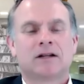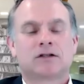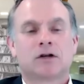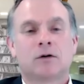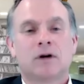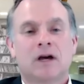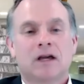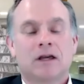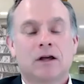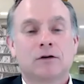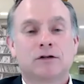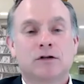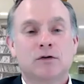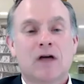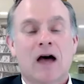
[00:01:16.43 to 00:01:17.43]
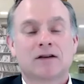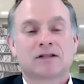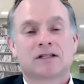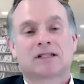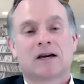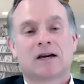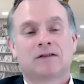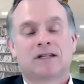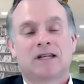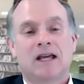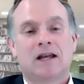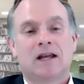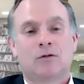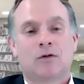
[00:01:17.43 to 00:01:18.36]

So, in 2017,